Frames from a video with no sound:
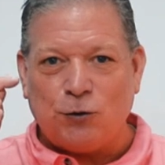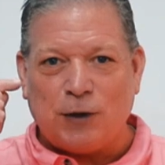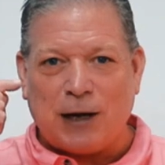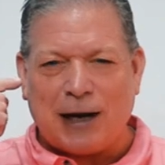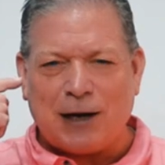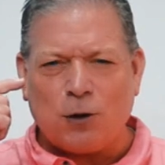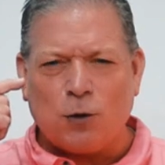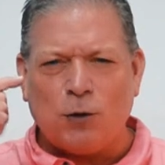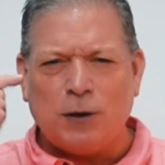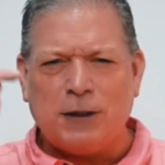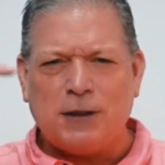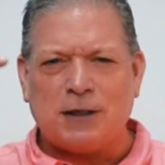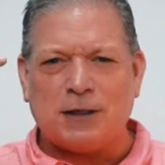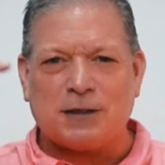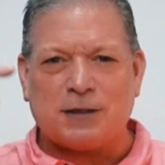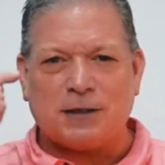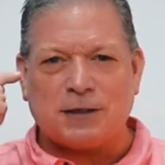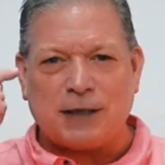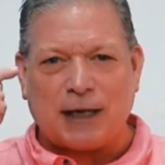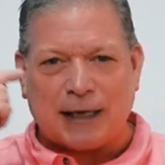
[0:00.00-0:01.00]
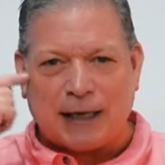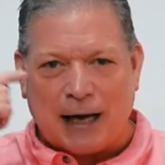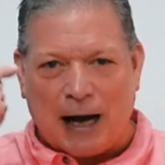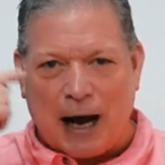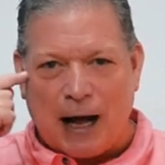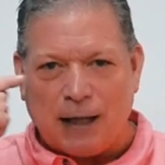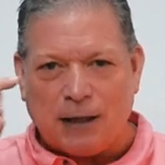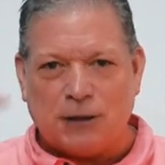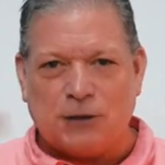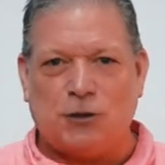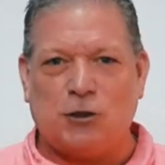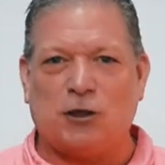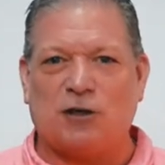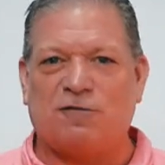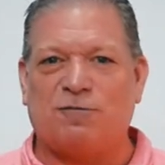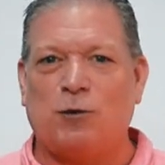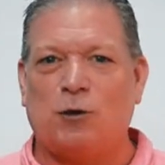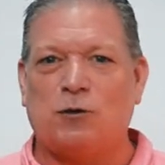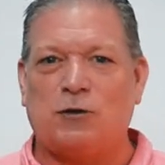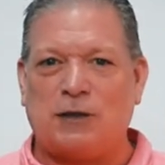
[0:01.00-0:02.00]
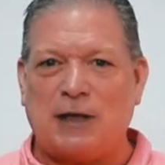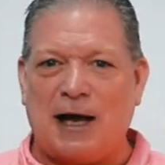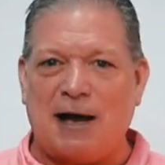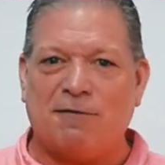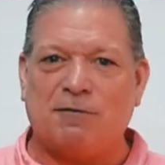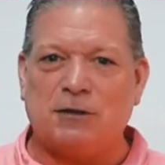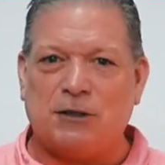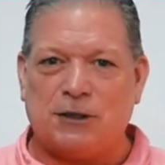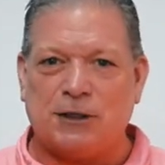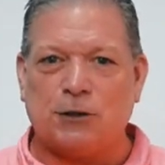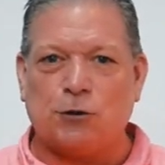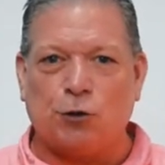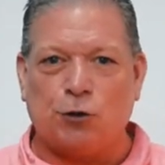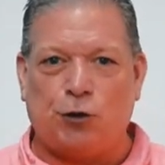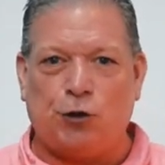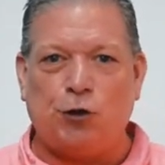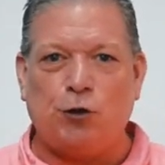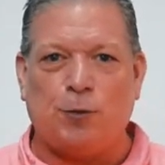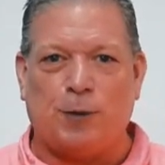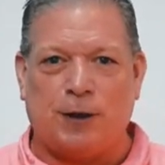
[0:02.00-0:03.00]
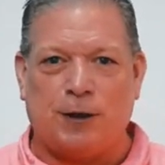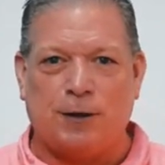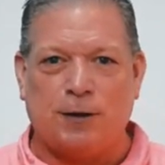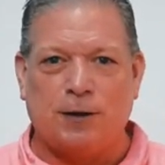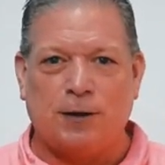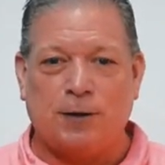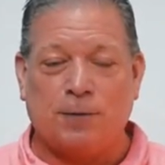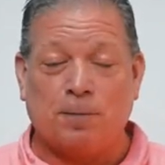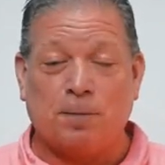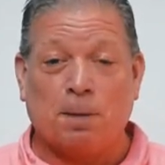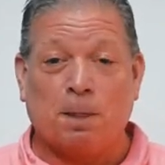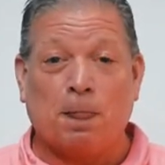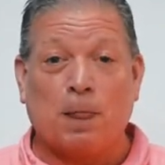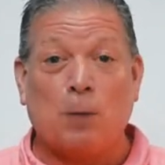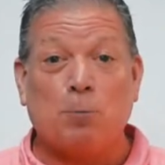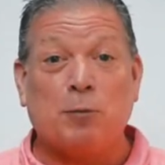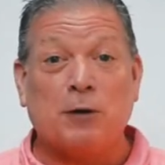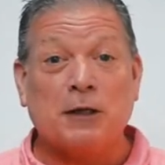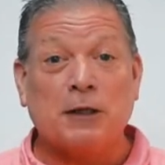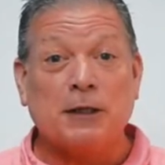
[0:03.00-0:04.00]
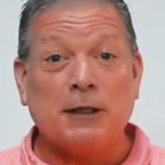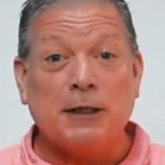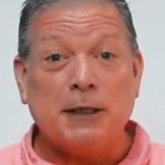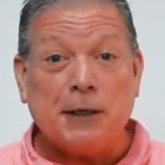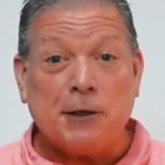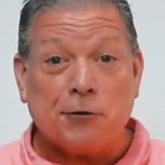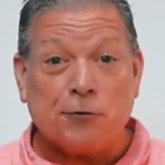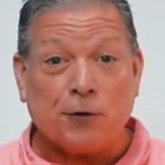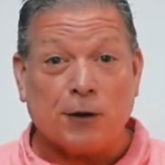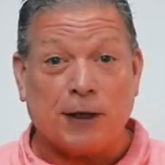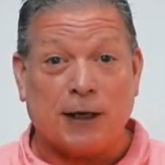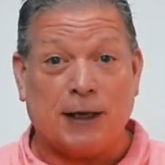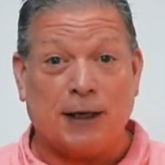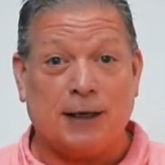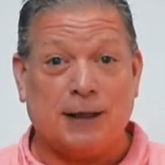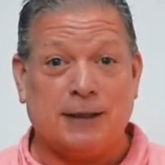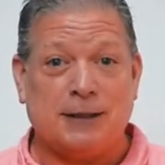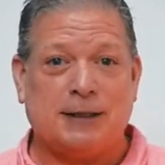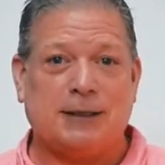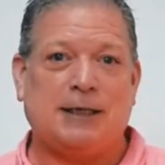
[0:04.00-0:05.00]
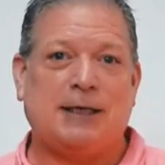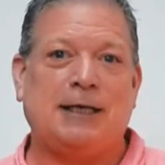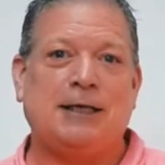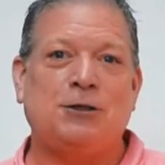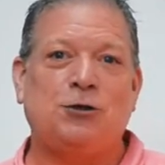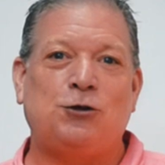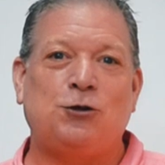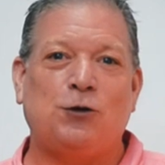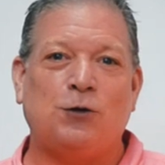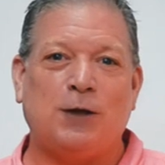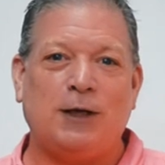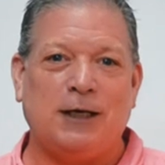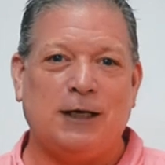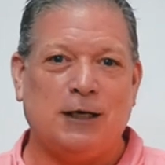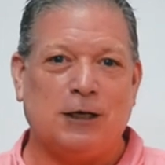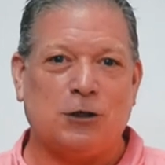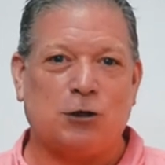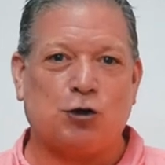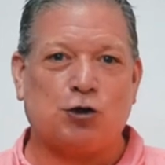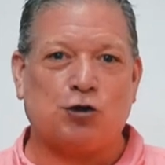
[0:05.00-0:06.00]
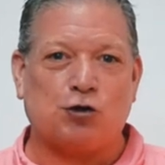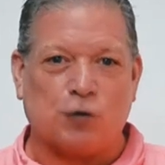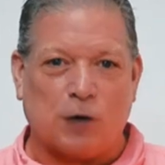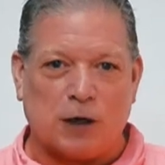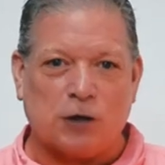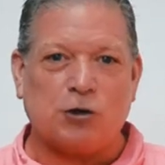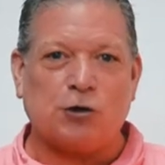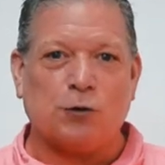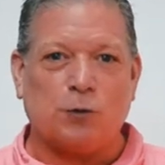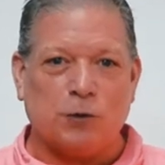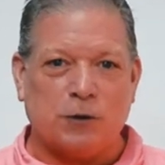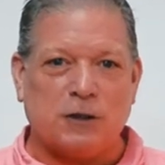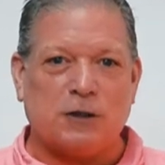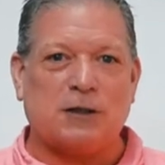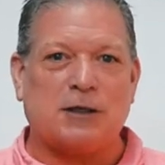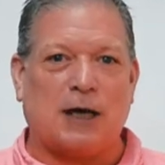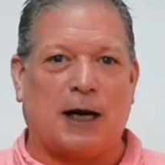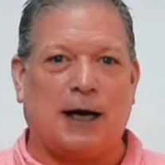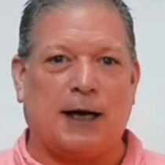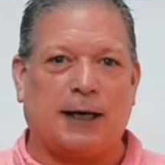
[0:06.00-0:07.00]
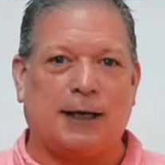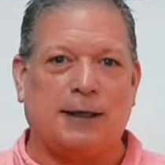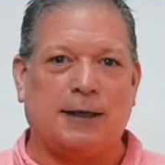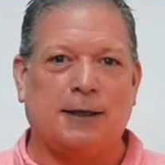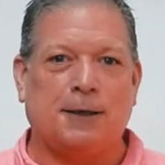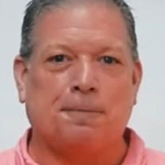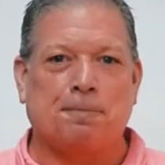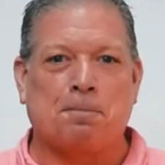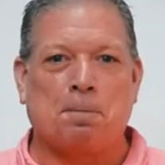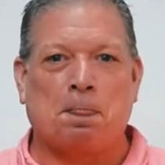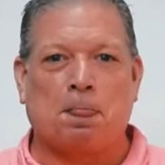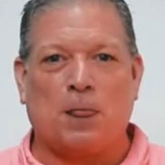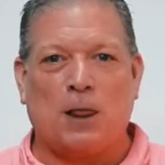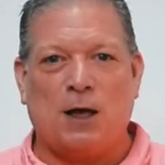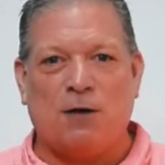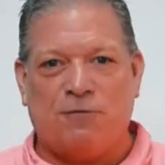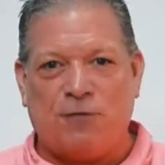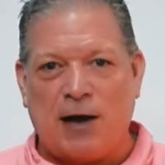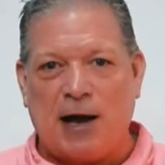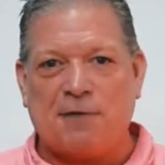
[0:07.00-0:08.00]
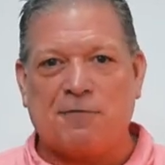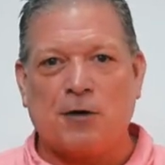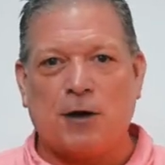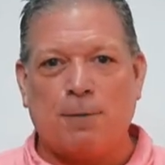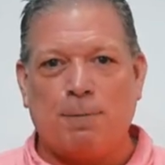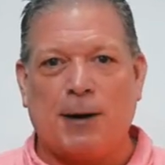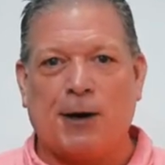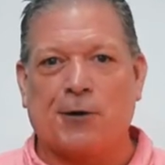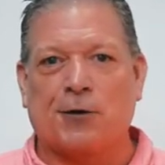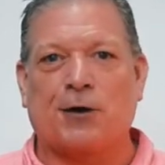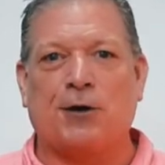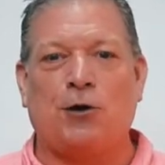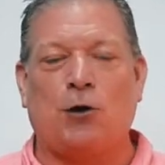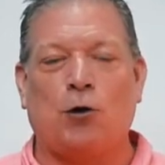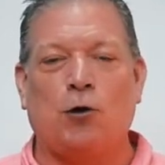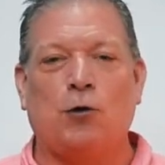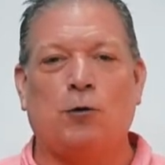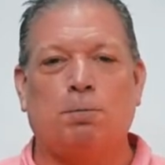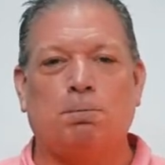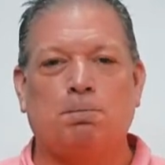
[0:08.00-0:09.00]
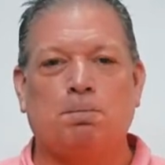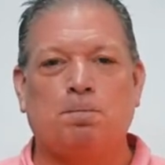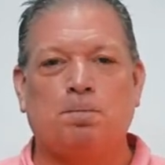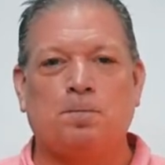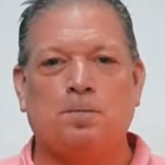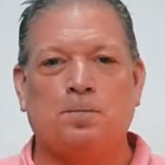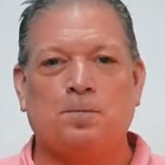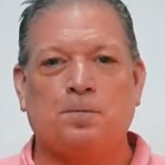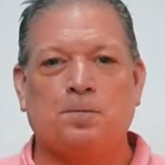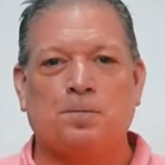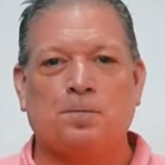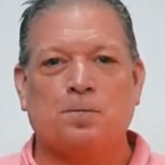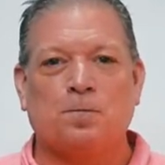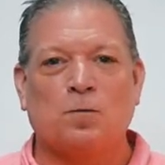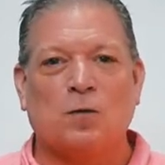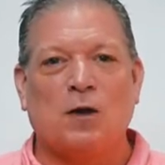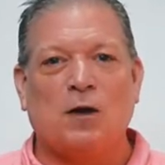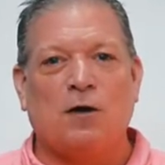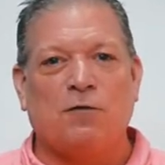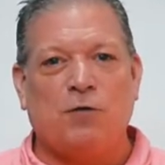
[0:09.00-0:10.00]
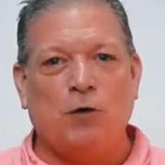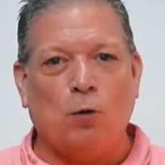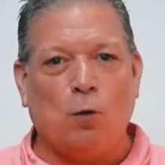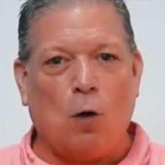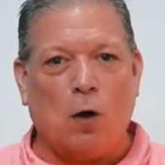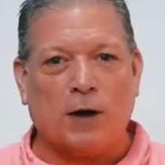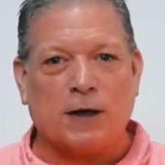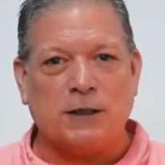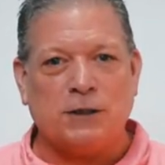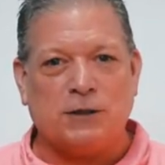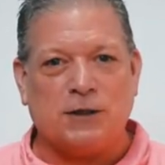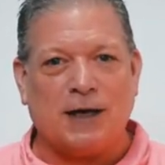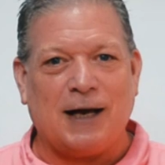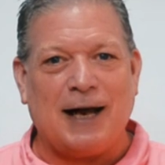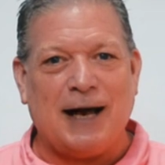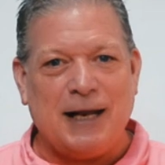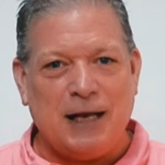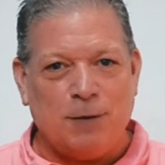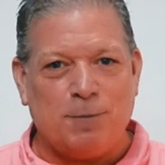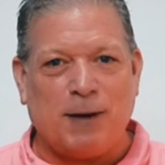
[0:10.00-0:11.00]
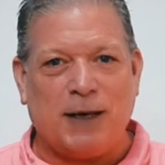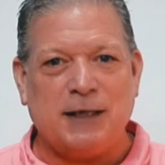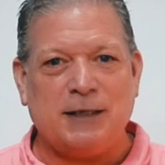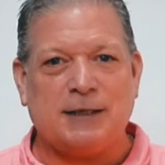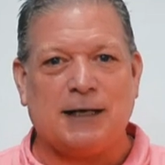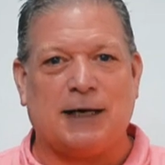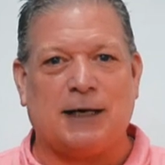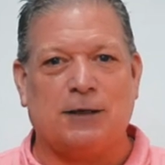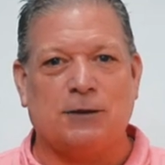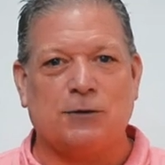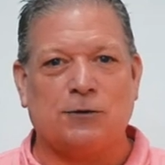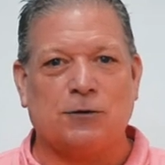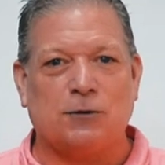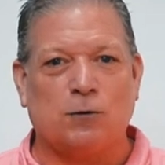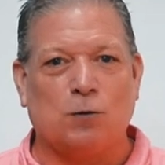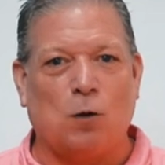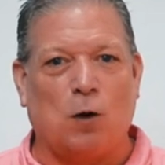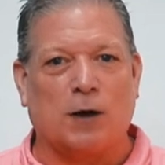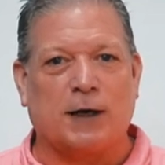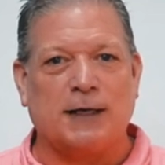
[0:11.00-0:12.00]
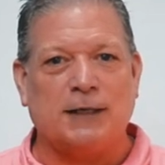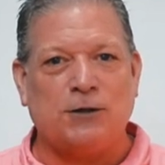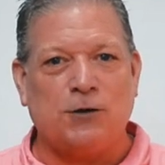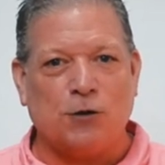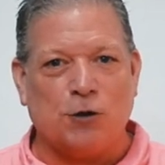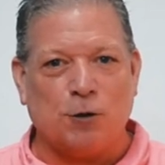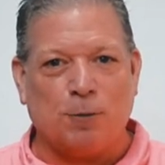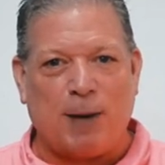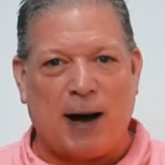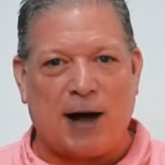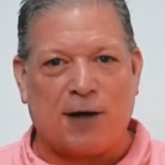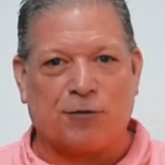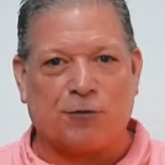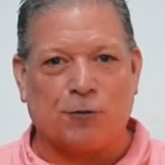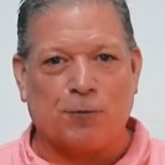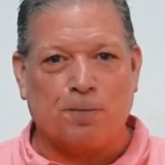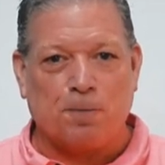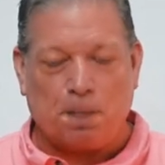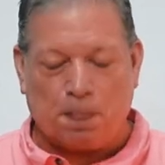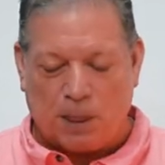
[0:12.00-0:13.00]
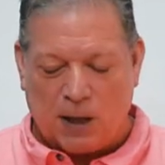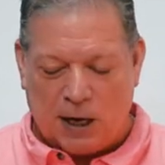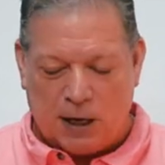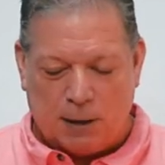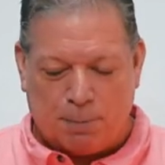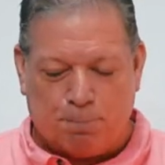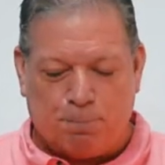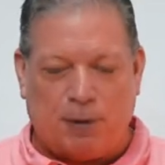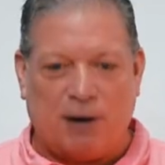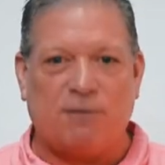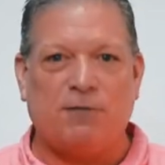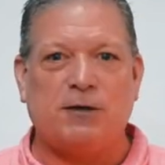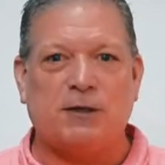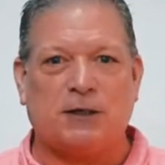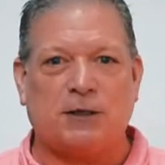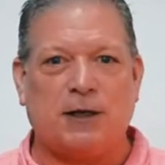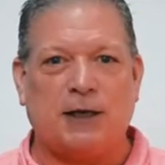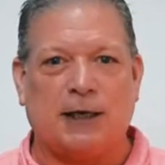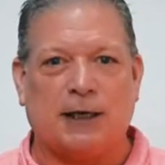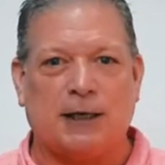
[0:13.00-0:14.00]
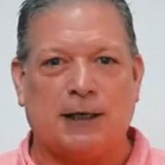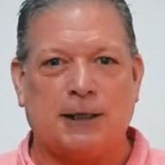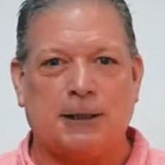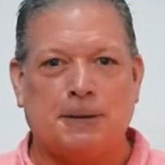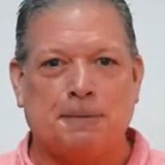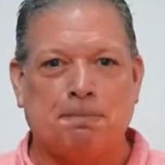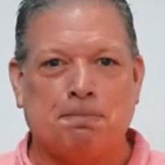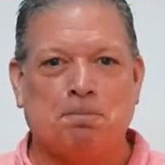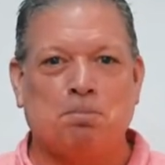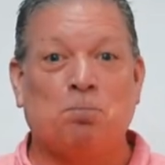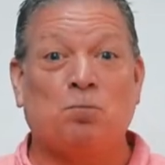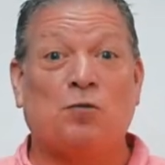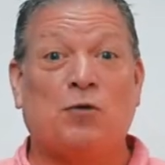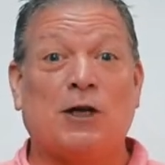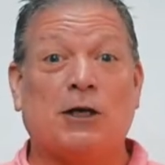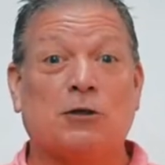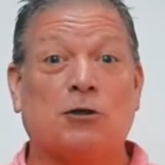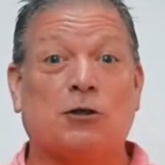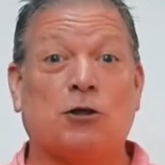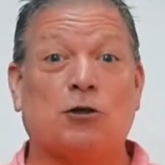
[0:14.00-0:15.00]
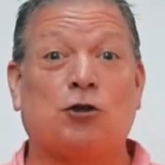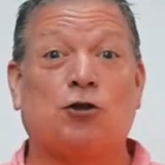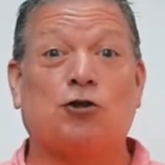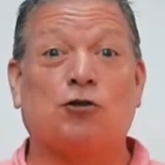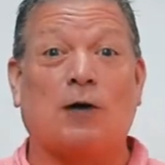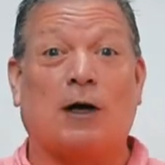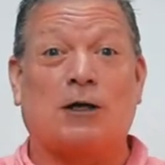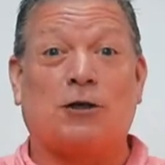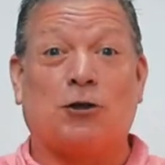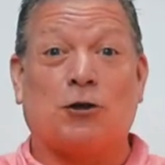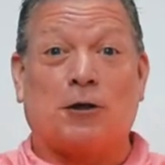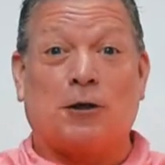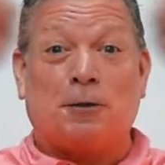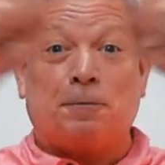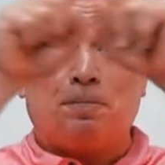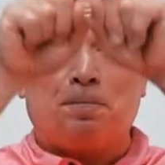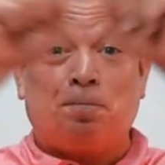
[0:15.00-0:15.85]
not only the psychology of most every single human, but literally into the structural design of every American home. If you walk into anybody's house, walk into their bathroom, and above the sink, there's a structure.